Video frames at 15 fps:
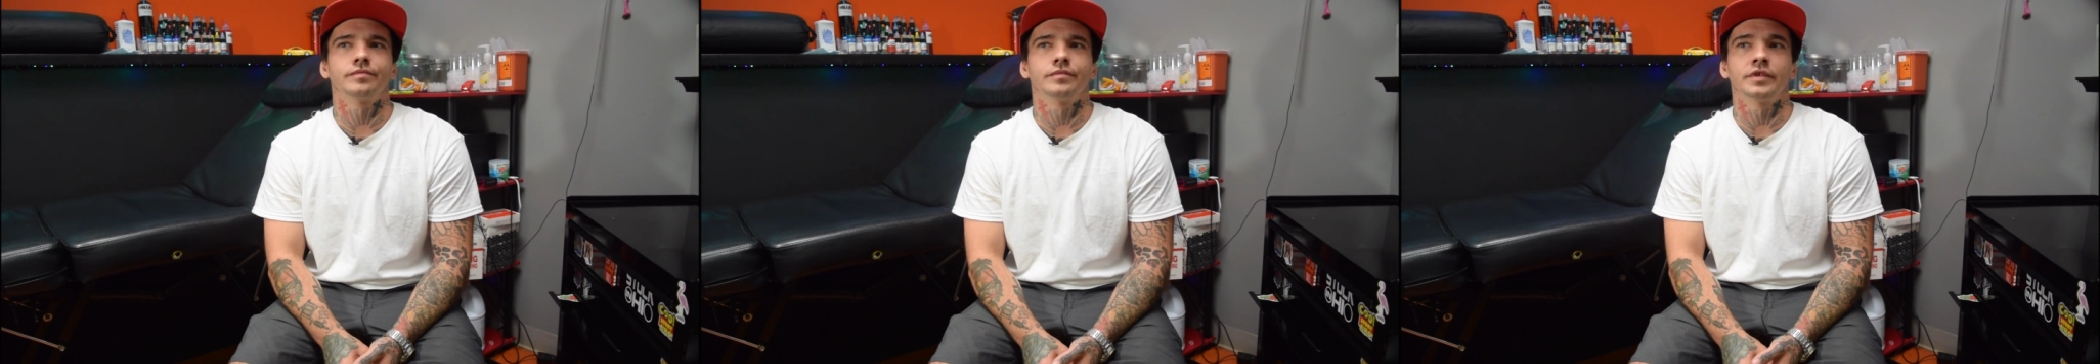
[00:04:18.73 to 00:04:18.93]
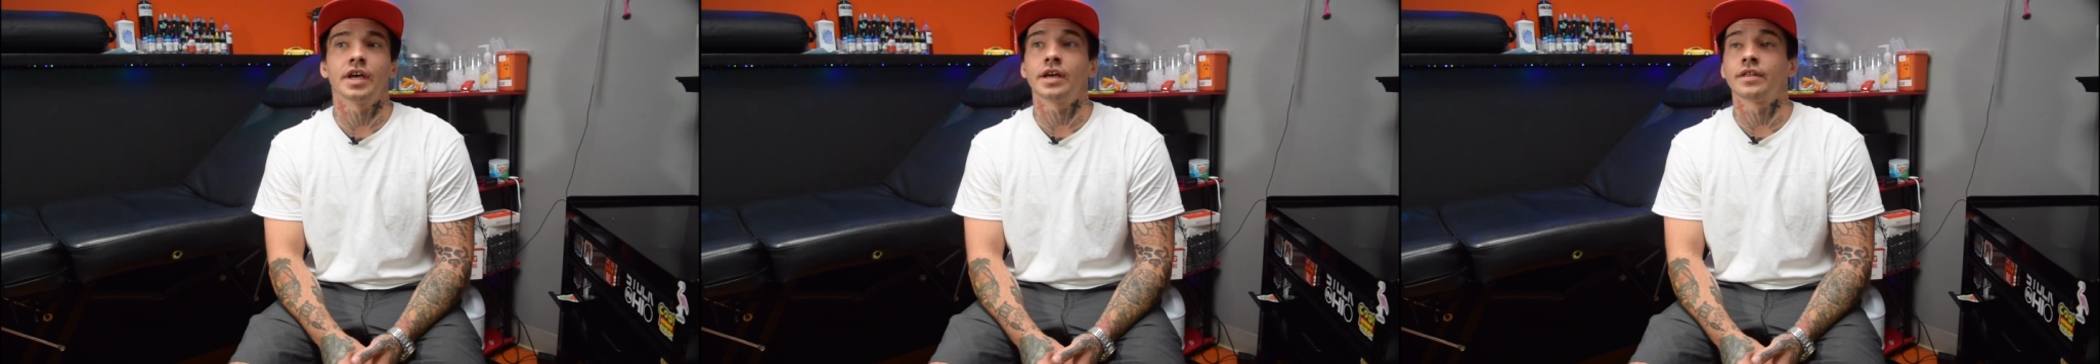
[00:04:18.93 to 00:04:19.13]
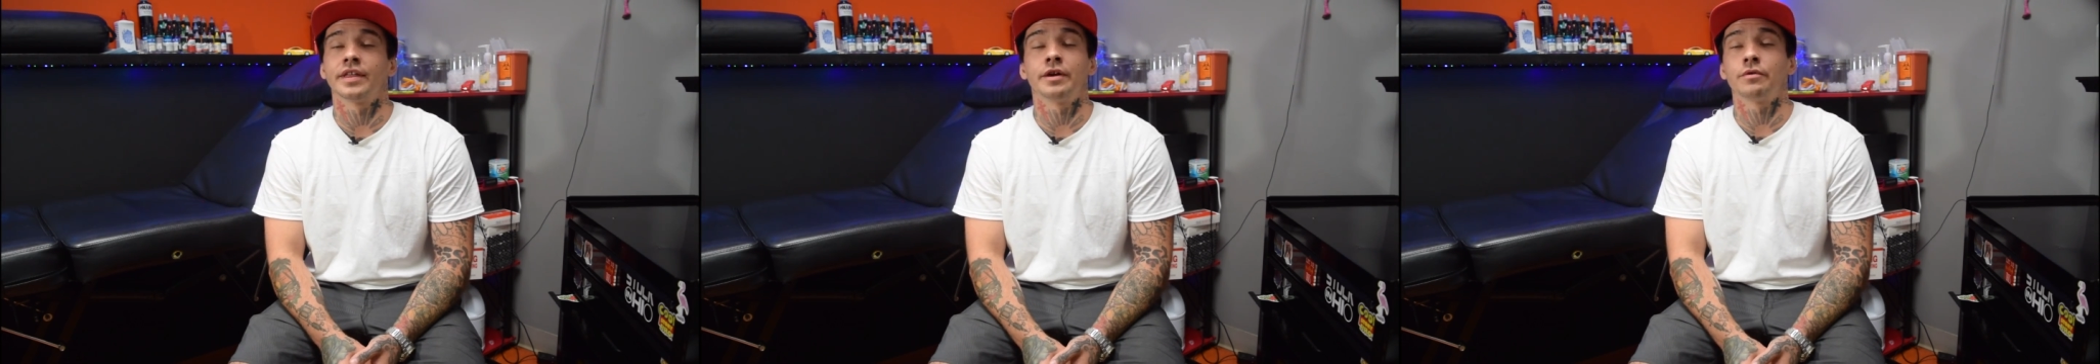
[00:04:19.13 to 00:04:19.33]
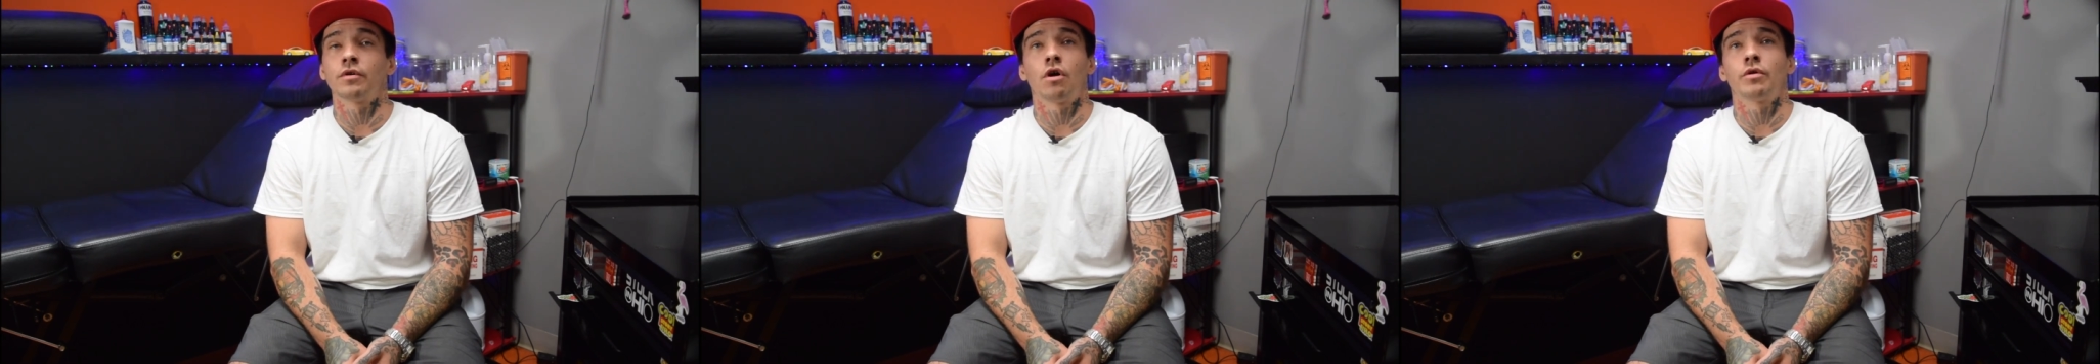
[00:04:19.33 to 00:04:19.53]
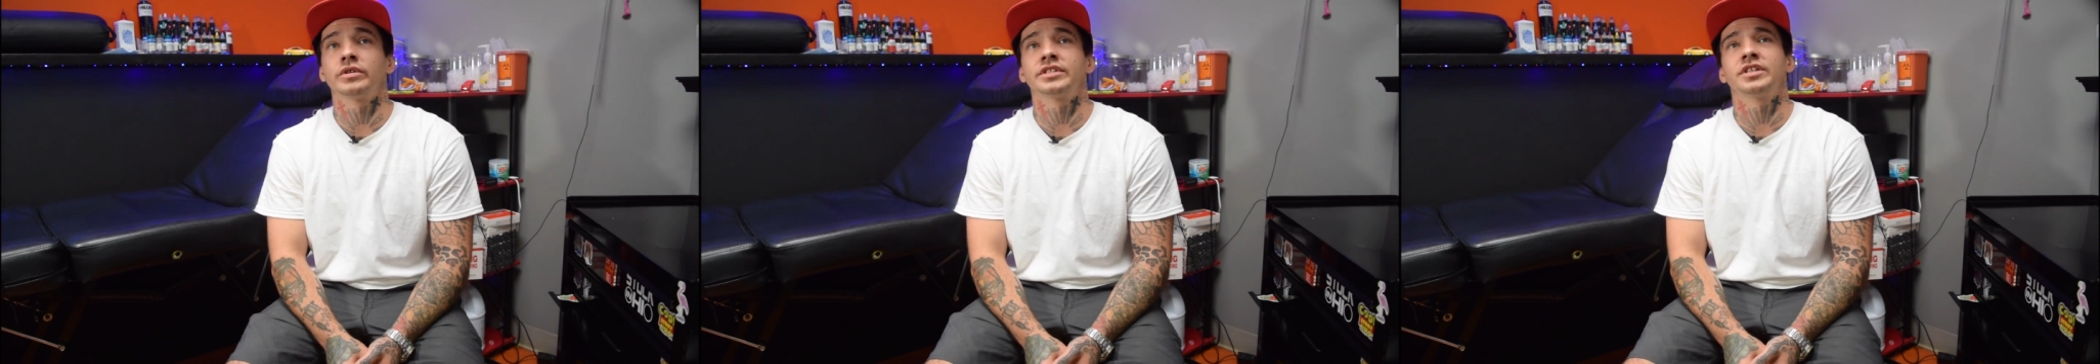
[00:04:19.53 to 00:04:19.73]
Yeah, they
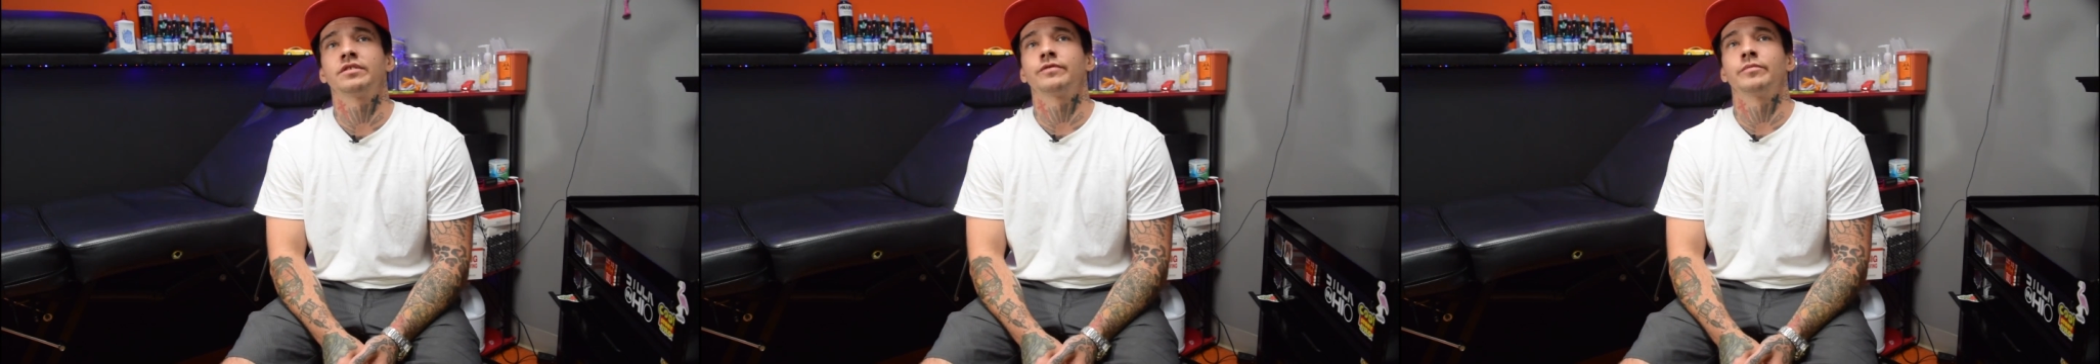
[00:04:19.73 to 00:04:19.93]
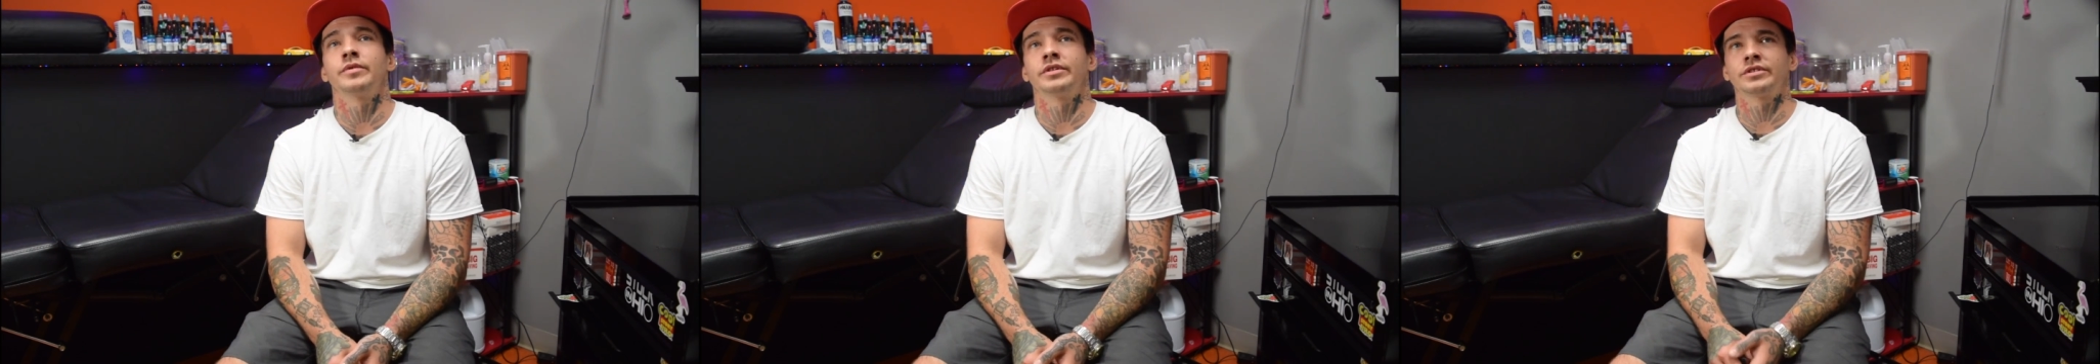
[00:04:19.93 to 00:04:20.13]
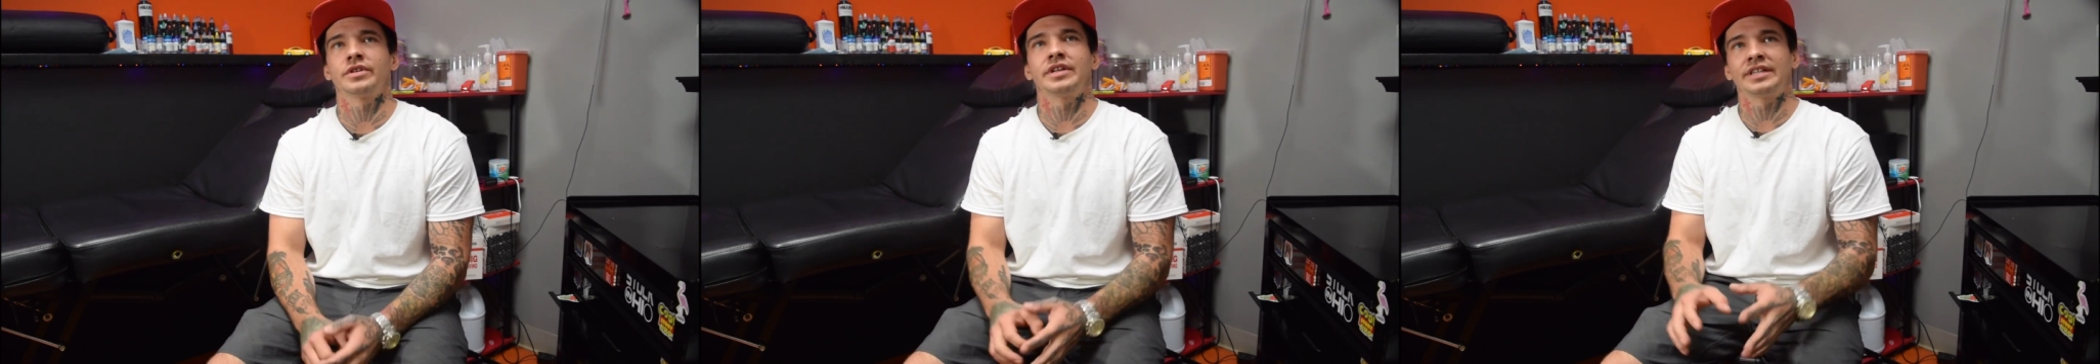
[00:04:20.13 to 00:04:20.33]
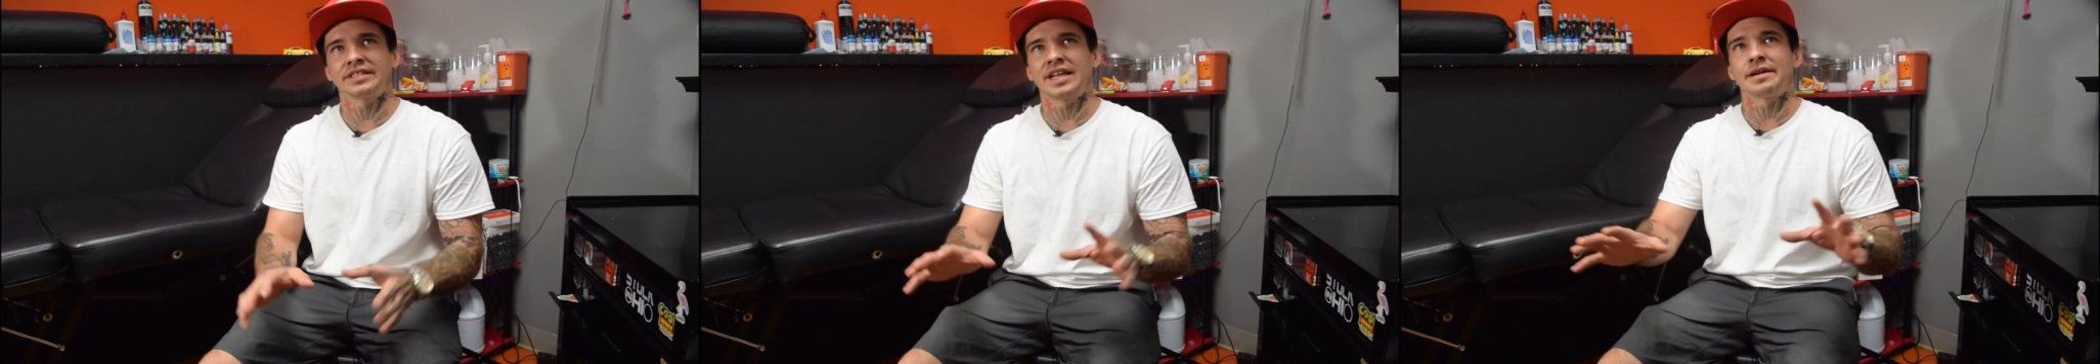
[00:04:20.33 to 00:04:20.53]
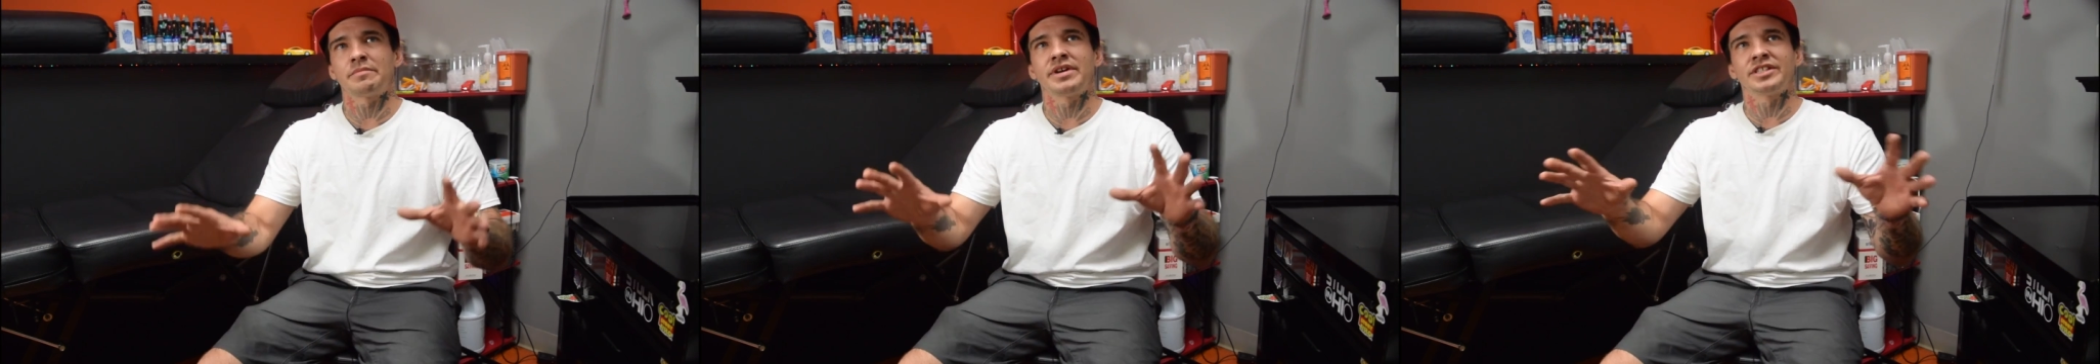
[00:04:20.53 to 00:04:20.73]
were always there for me, so that's
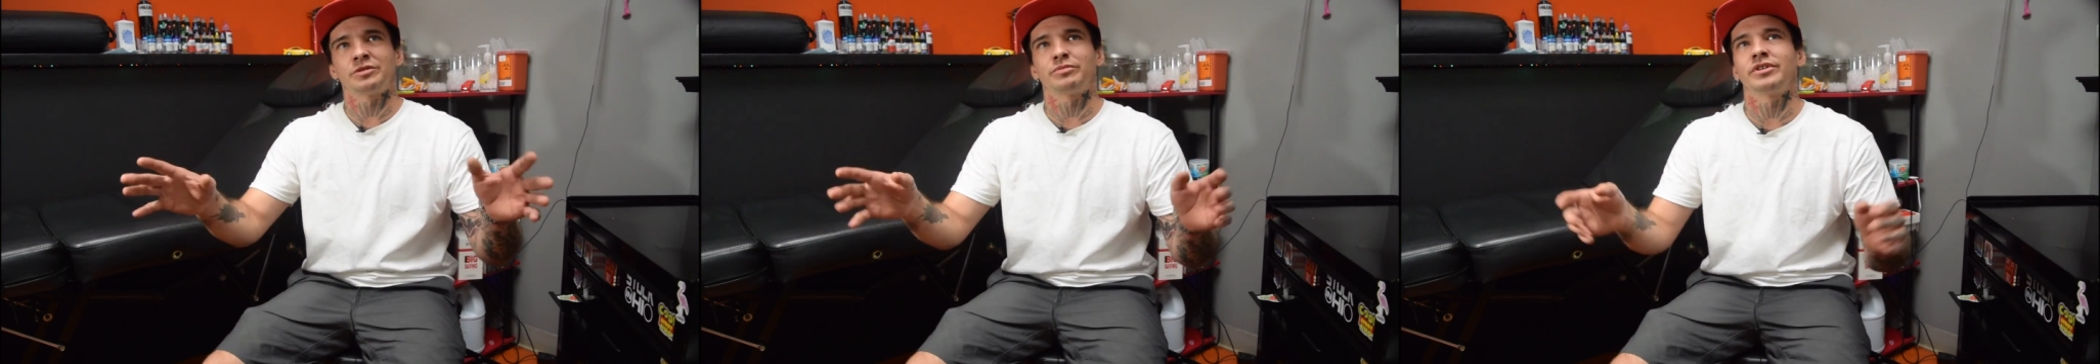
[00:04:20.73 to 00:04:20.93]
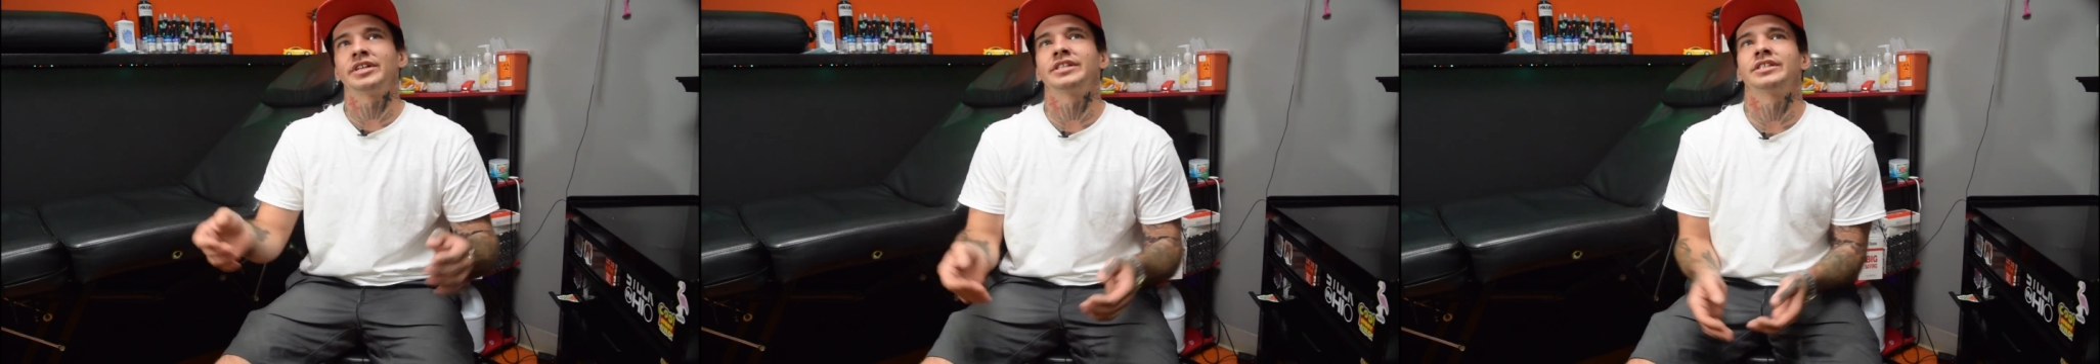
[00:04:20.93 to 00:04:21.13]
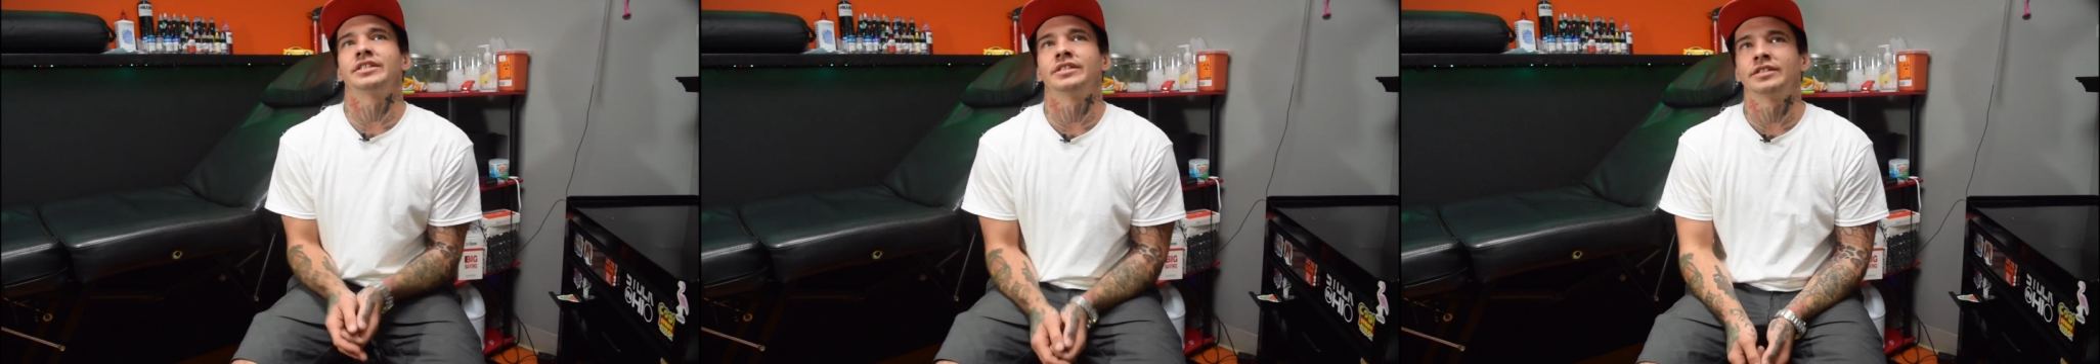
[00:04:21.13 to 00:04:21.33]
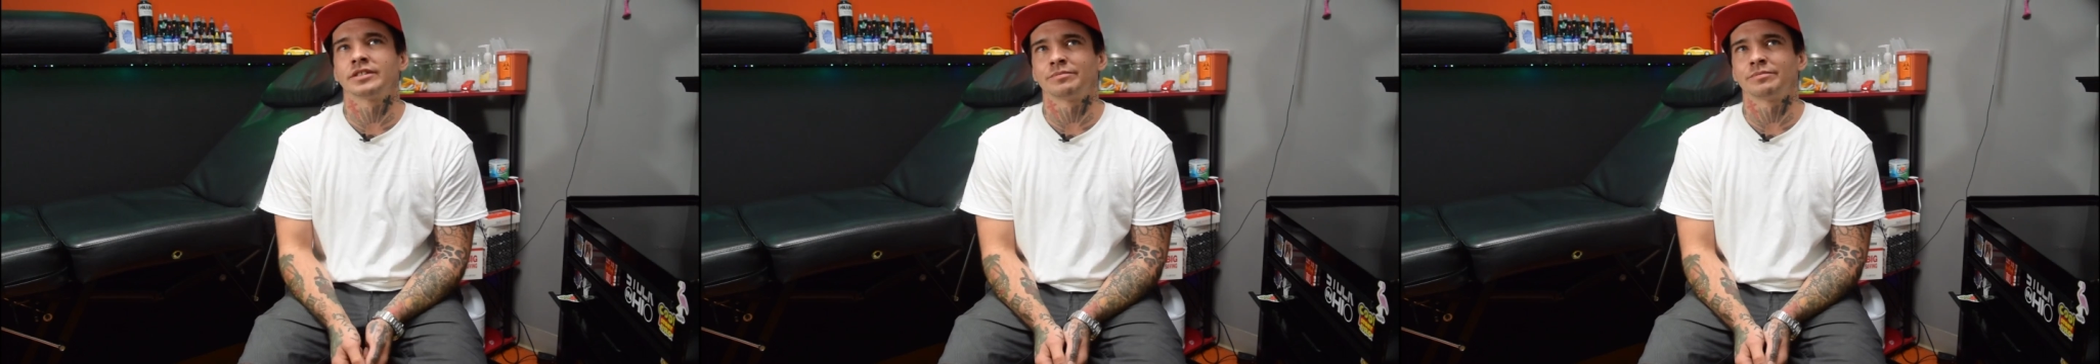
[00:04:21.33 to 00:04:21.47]
like my inspiration,